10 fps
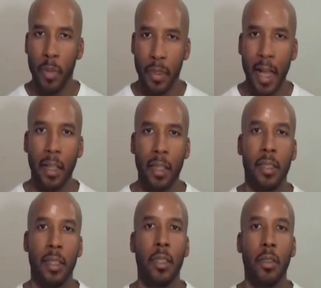
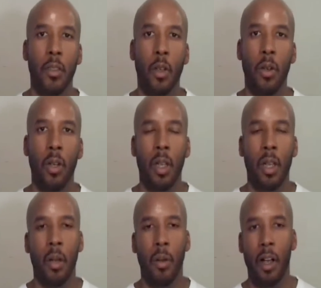mythology, you know.
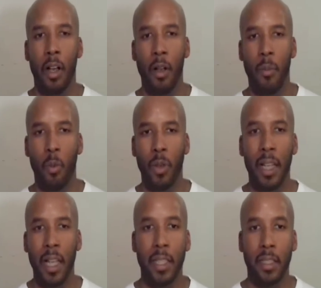What
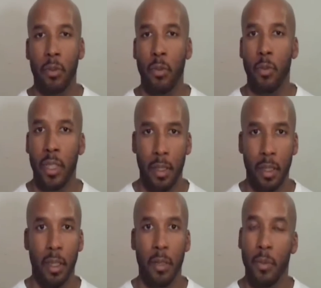I like to, what
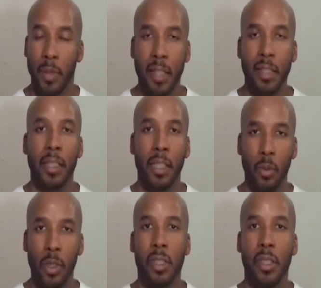
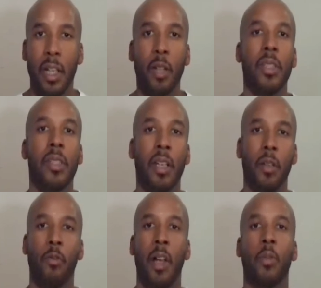Shechem and
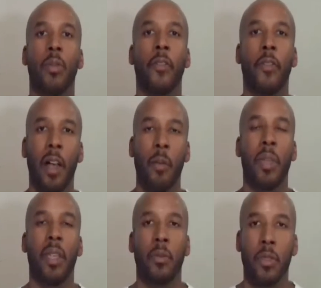Shechem Ram F.I.M.
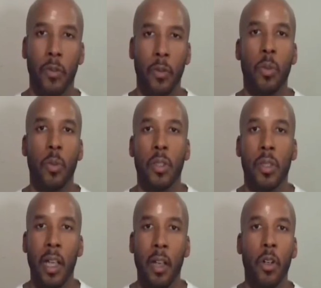was the first
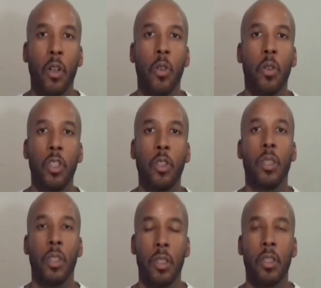person I ever heard
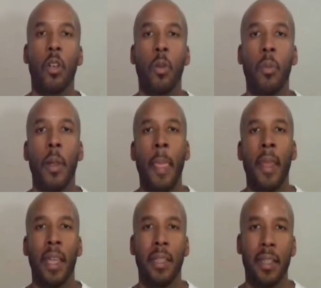use this term,
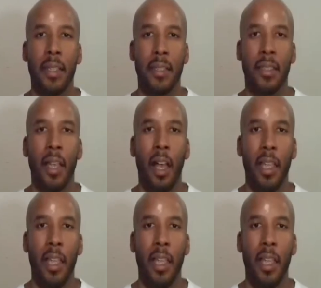and that is